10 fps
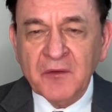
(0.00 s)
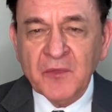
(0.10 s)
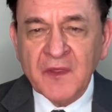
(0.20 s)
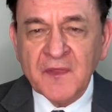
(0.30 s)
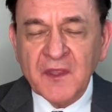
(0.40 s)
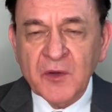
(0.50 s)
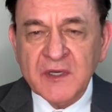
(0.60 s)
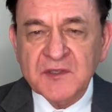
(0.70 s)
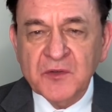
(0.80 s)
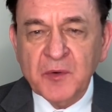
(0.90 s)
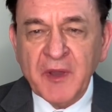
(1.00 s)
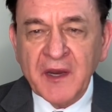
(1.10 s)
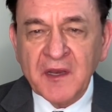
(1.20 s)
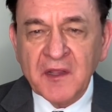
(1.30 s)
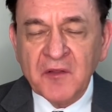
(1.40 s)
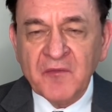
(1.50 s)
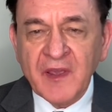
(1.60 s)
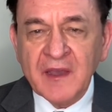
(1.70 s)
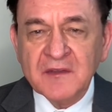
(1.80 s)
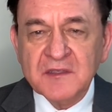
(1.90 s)
it, that the U.S. knew about it in
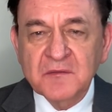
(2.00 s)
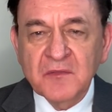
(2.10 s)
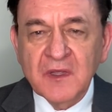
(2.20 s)
advance.